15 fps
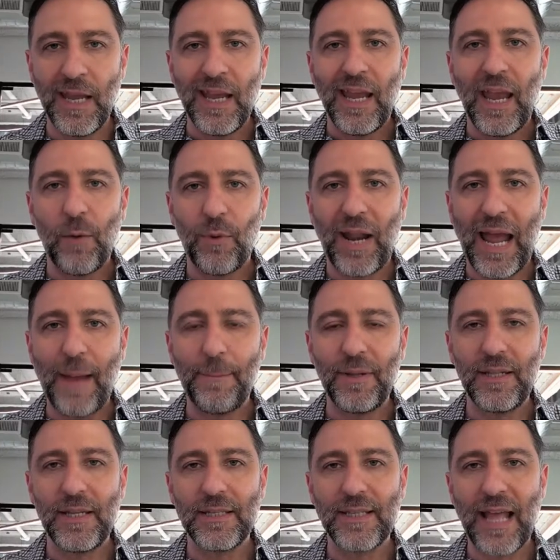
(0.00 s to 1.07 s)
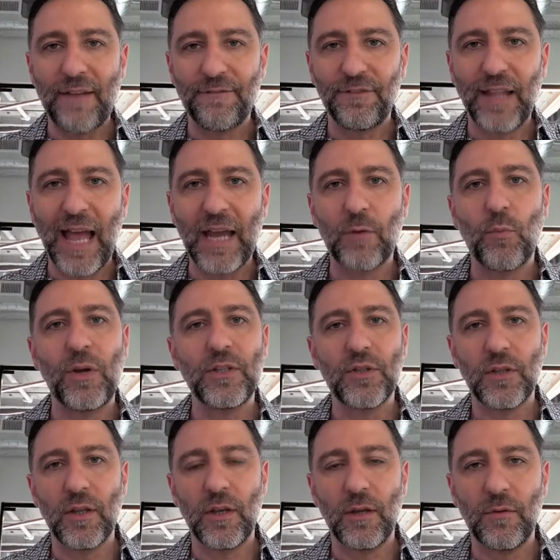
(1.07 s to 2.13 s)
And what happened is that flag went to
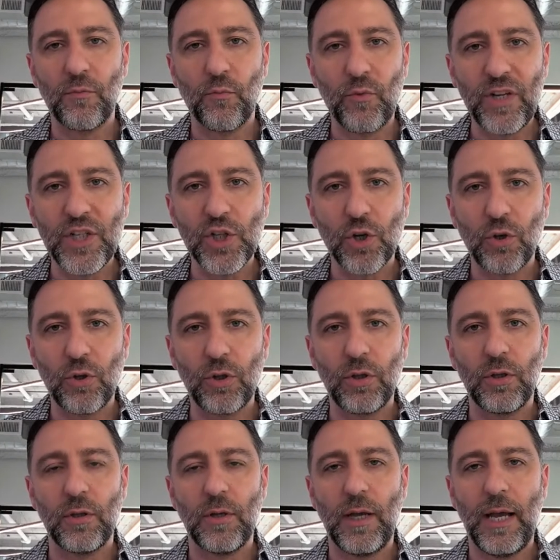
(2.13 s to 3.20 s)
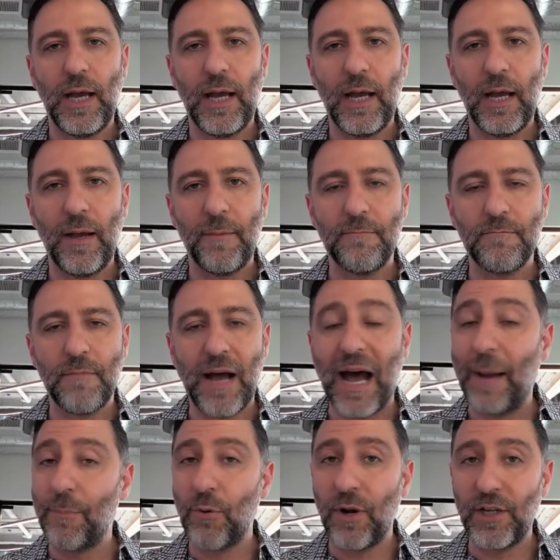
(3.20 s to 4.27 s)
the regional
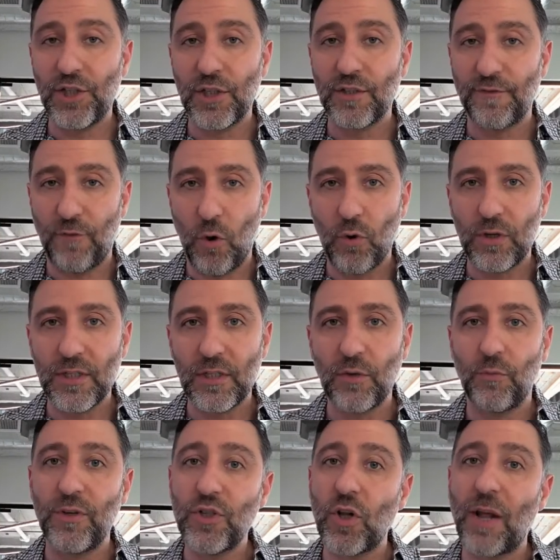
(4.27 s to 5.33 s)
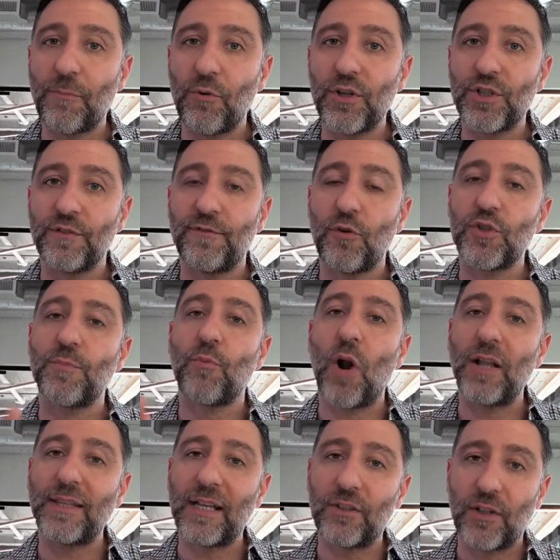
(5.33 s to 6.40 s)
operations folks. The regional operations folks
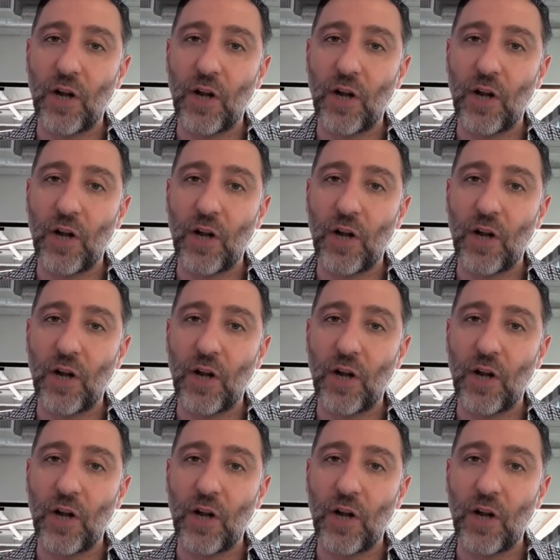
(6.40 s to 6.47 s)
brought that to their